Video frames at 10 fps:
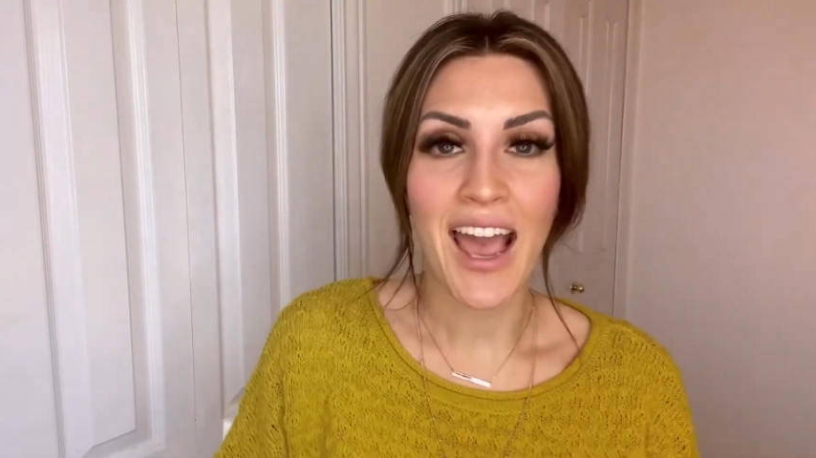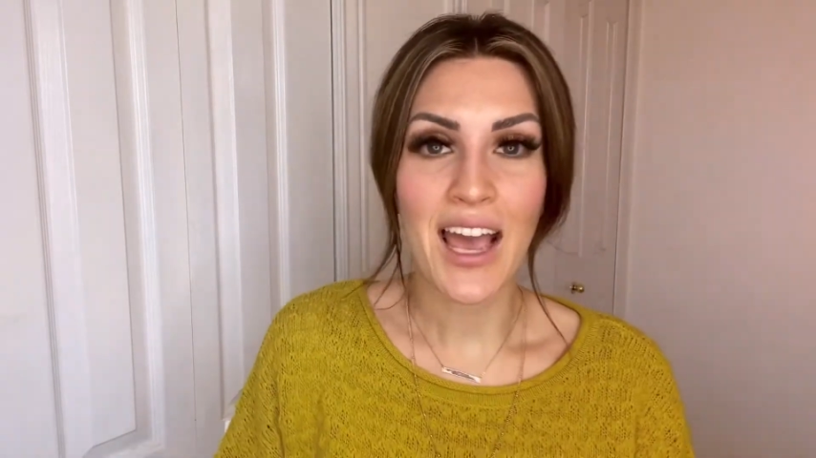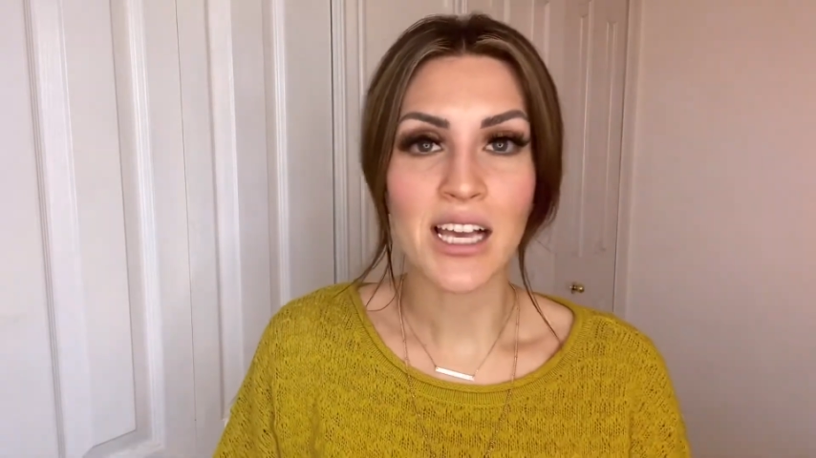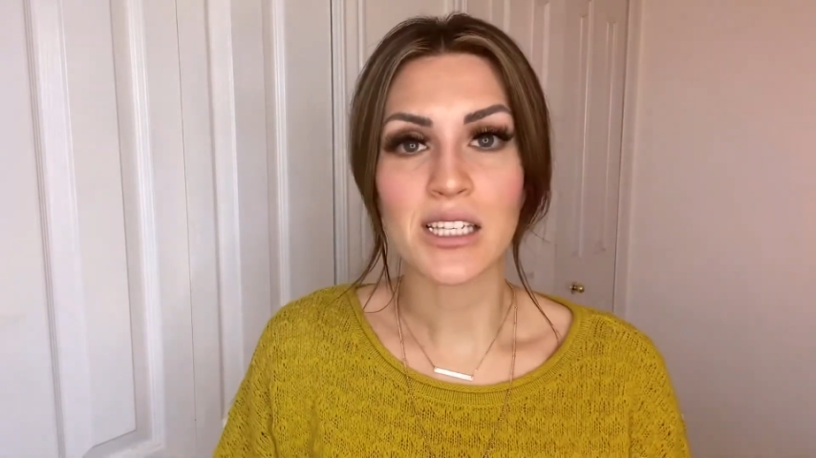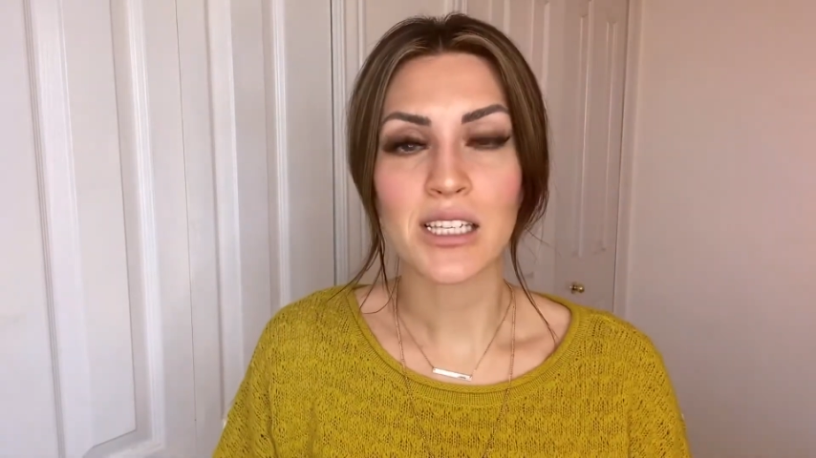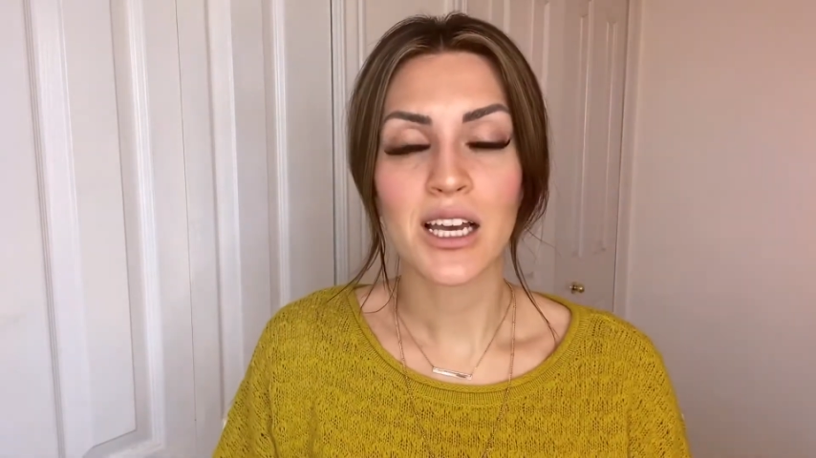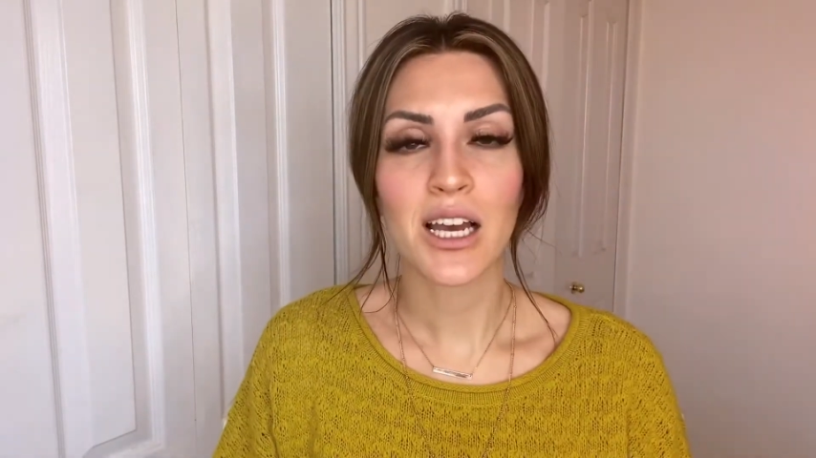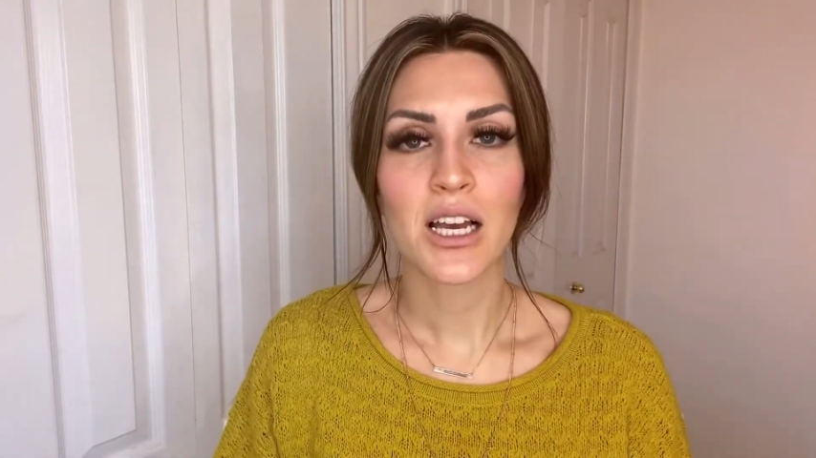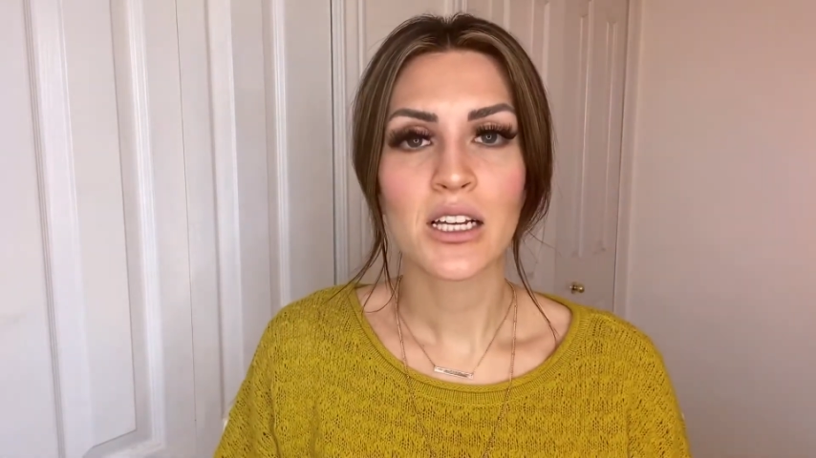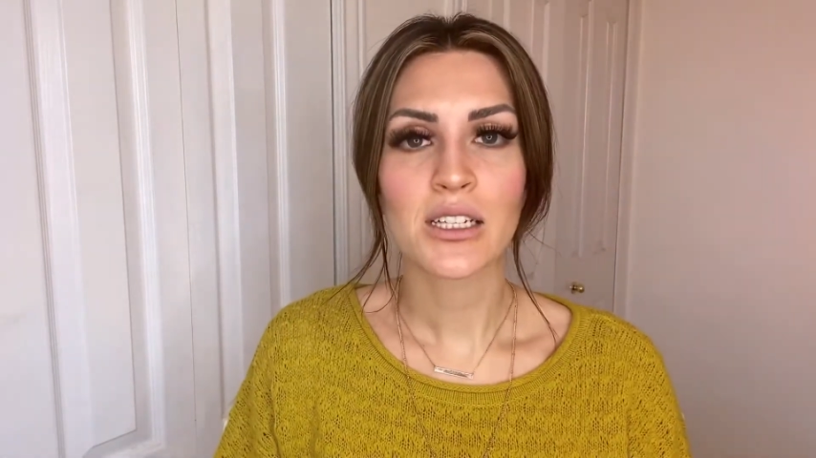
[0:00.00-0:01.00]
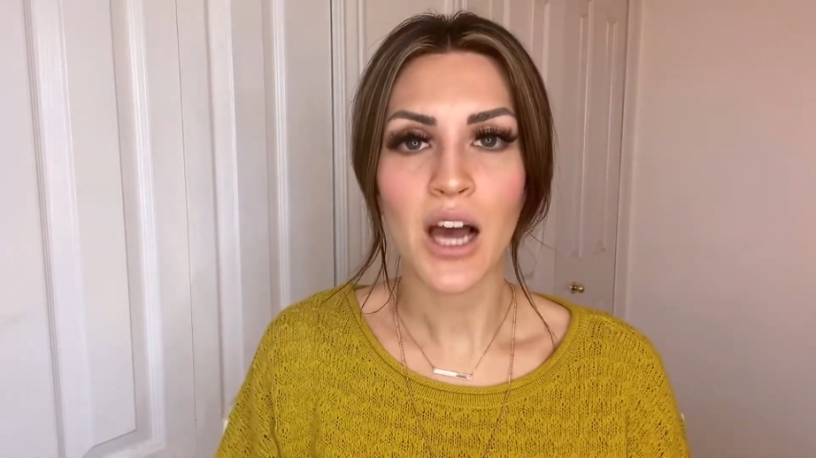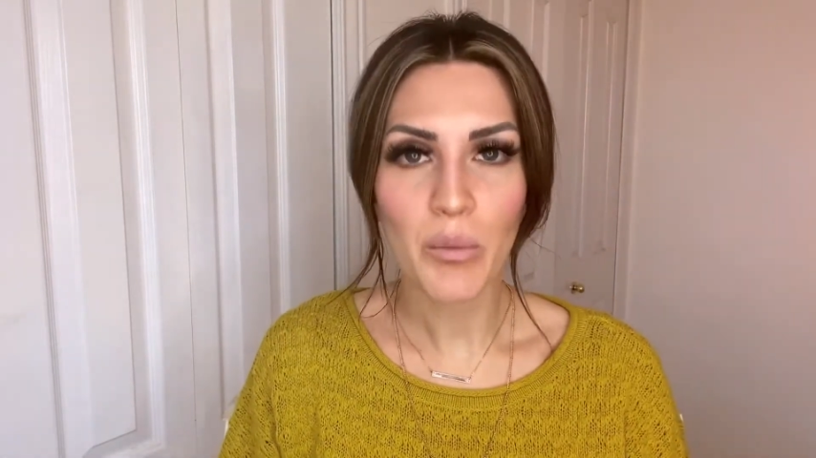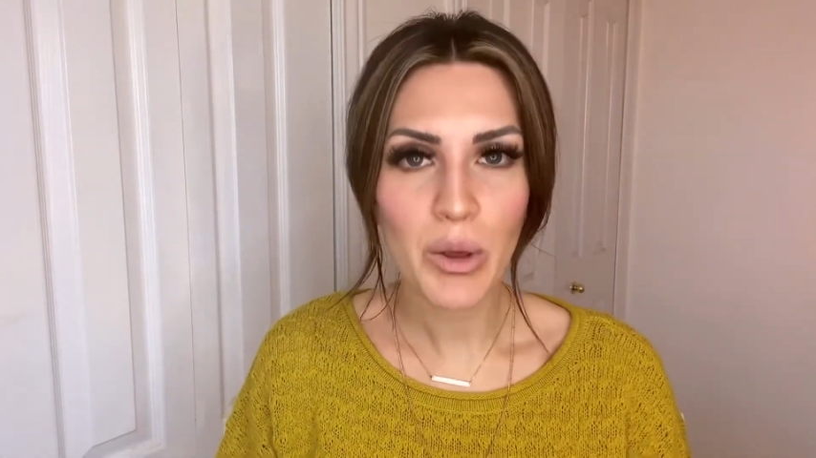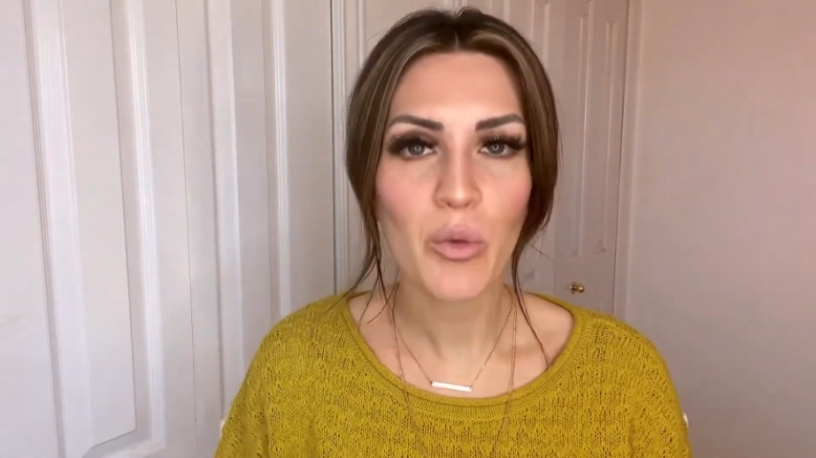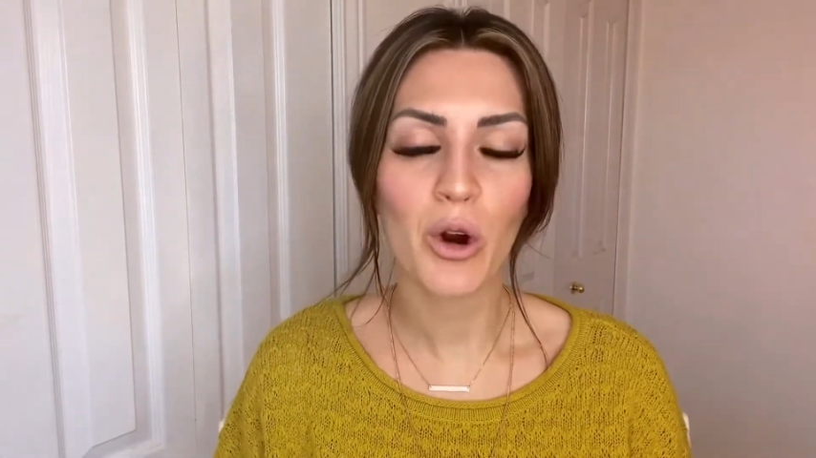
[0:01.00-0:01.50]
is, tell
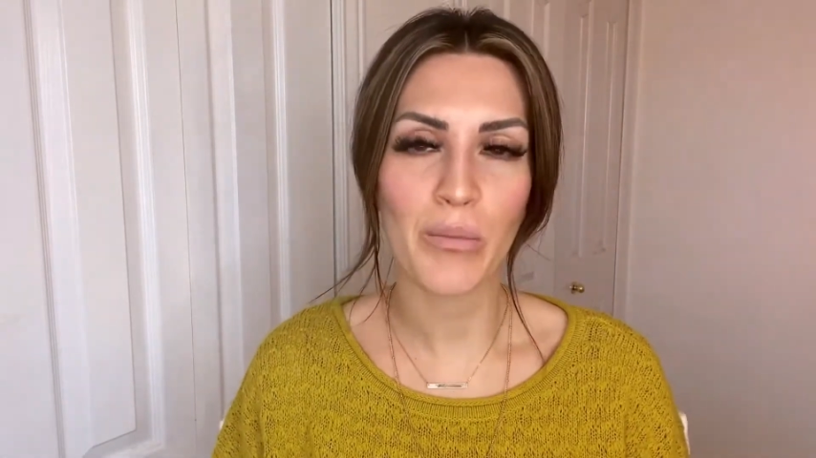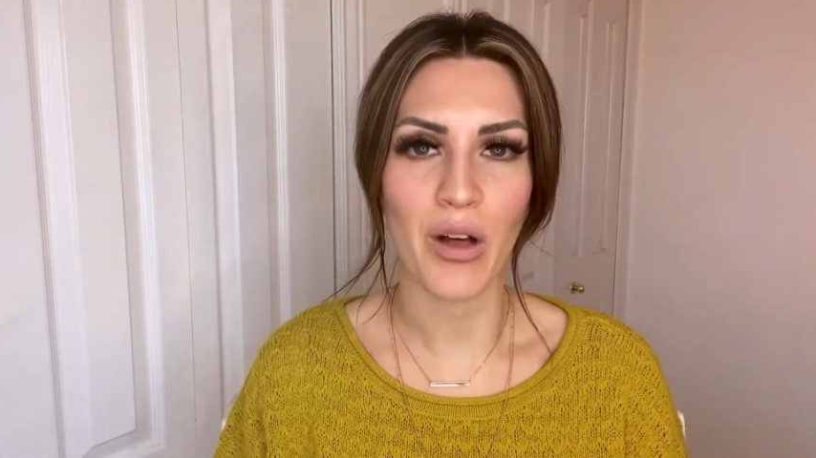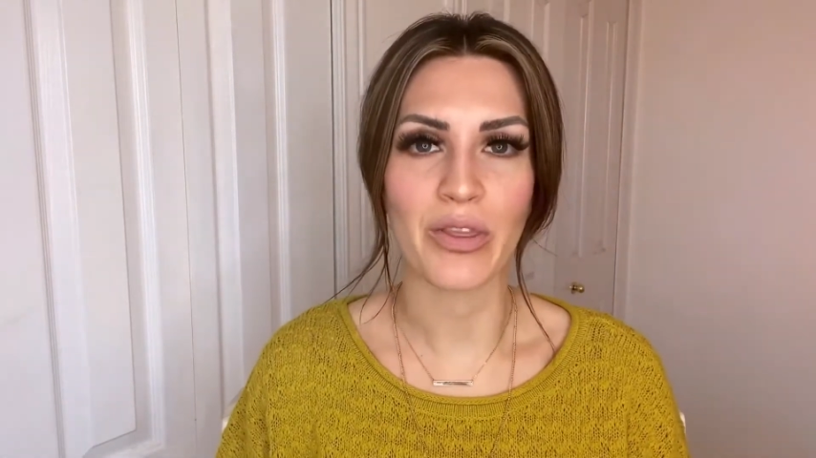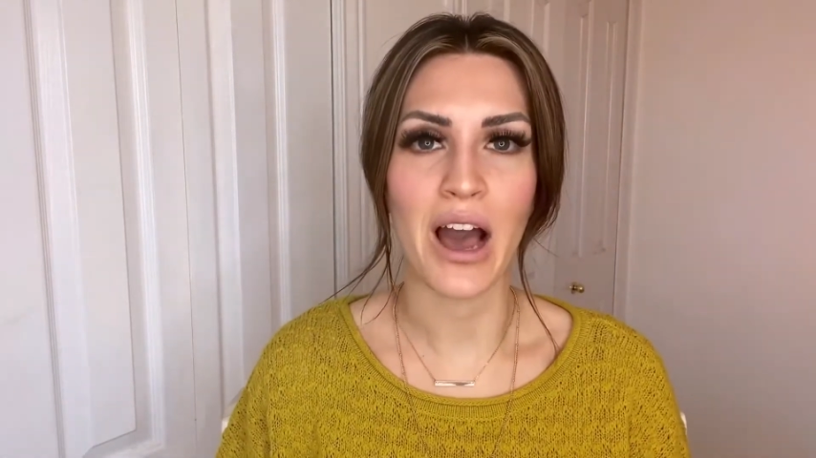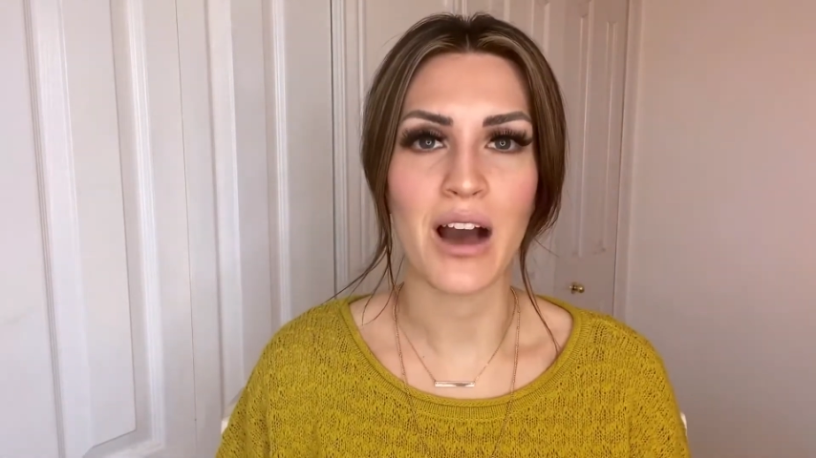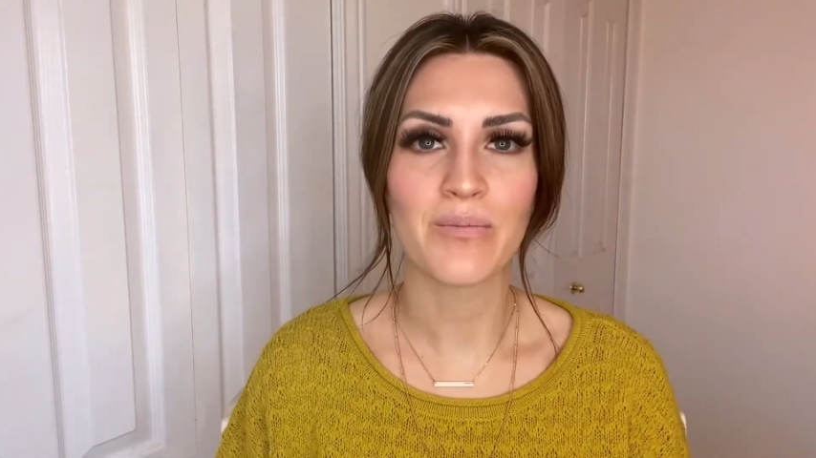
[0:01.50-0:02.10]
me more about that.